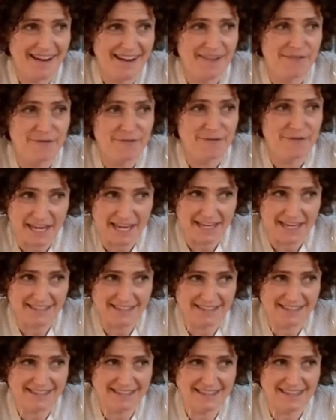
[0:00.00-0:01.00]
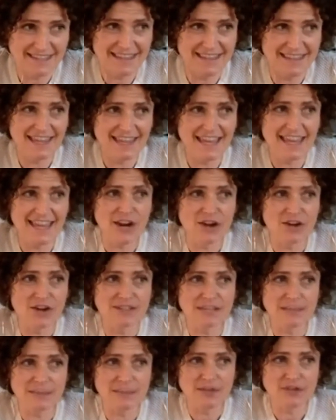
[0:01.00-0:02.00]
flakes, and they are
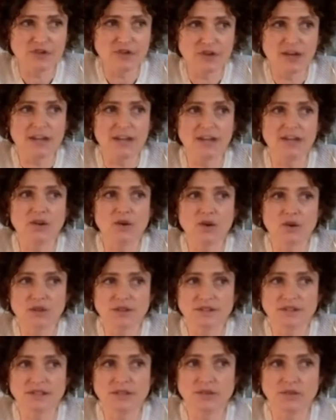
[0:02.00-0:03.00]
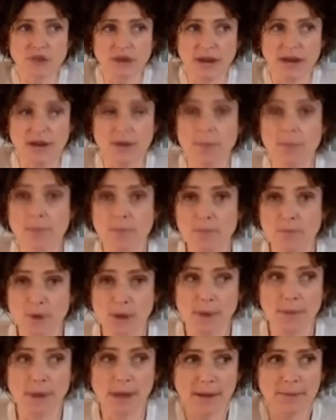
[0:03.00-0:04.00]
semi-dried, coarsely ground
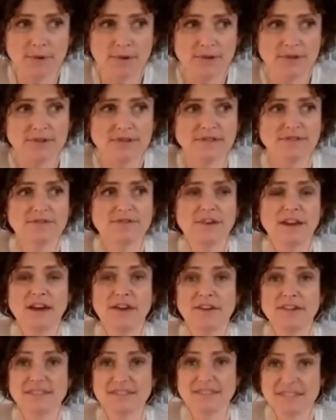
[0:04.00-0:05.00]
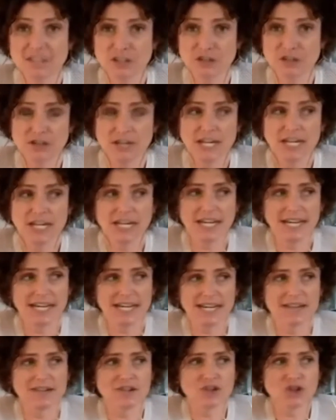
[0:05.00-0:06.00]
red peppers found in Syria
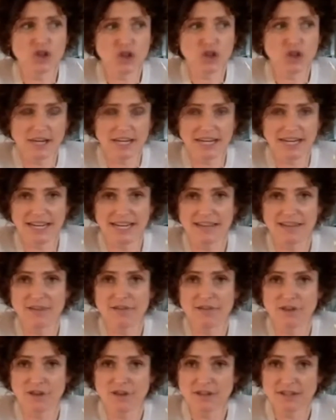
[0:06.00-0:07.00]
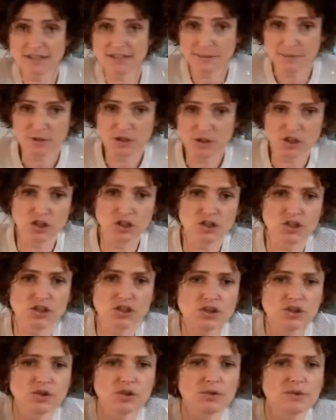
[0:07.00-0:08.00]
and Turkey, and they're very similar
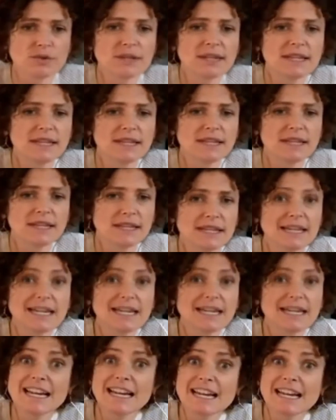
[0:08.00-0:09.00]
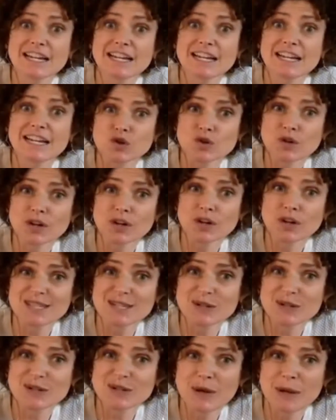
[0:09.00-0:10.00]
to the
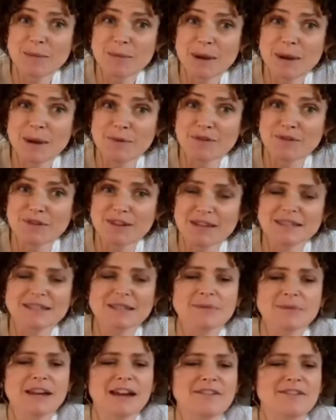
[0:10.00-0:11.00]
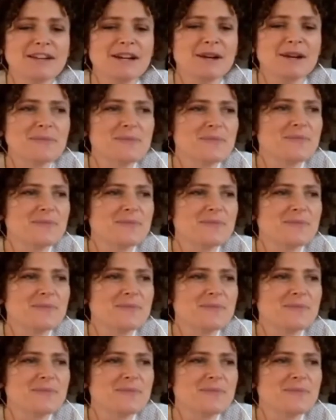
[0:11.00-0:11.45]
trusty red pepper flakes that we have here.